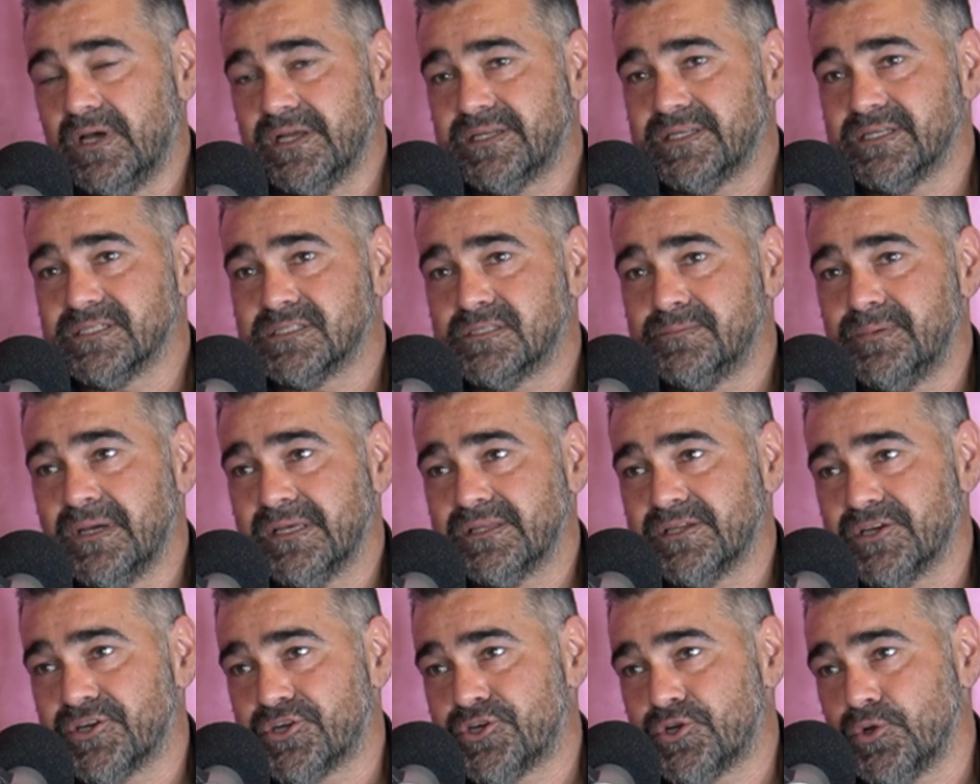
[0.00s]
Like, just
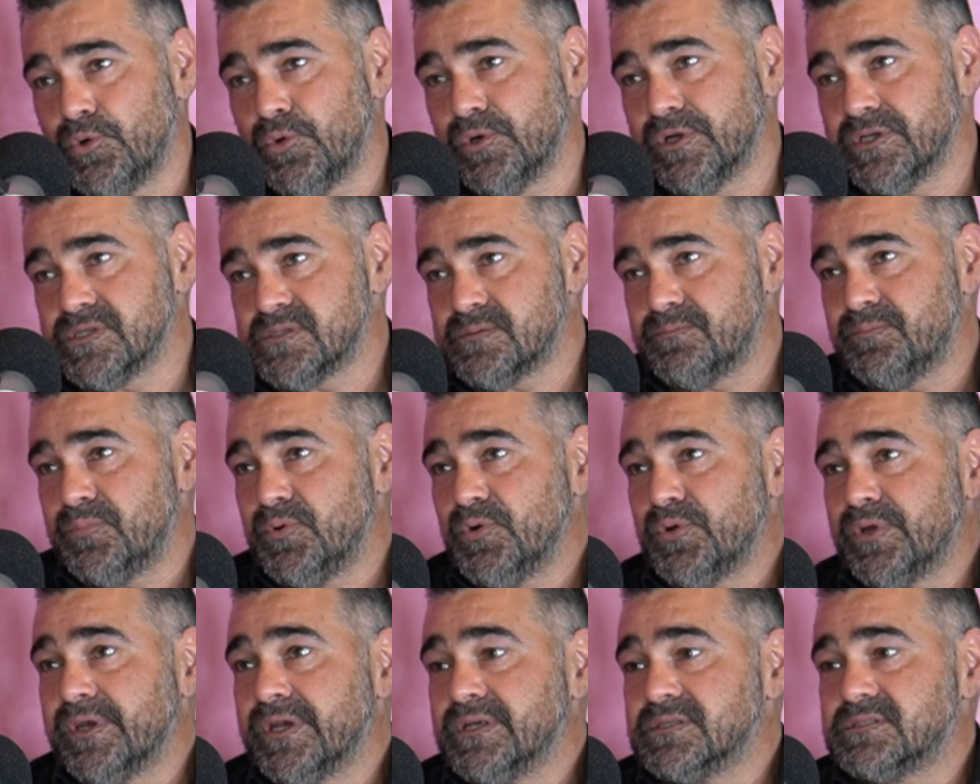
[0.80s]
about the shortest
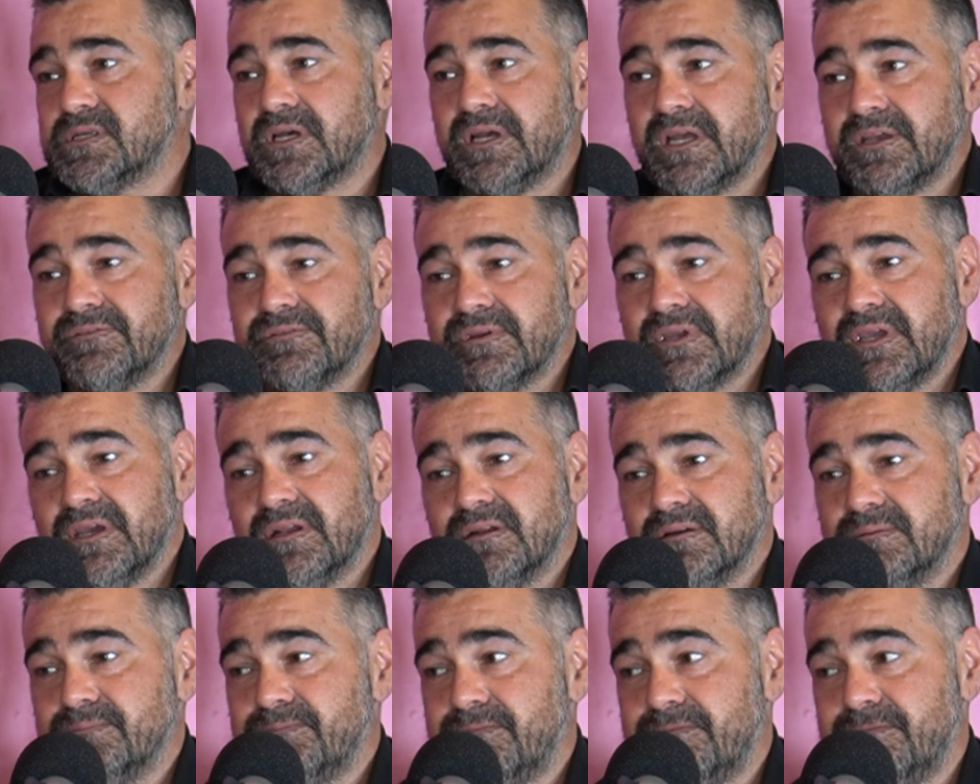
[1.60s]
bookings I ever get
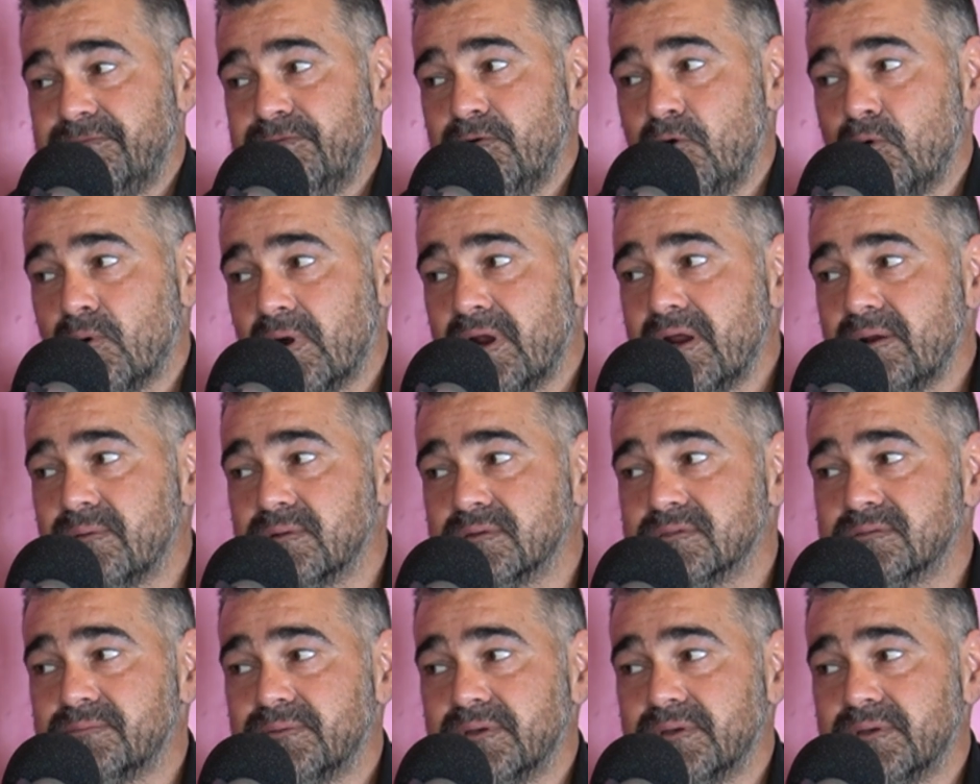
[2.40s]
are 4 hours,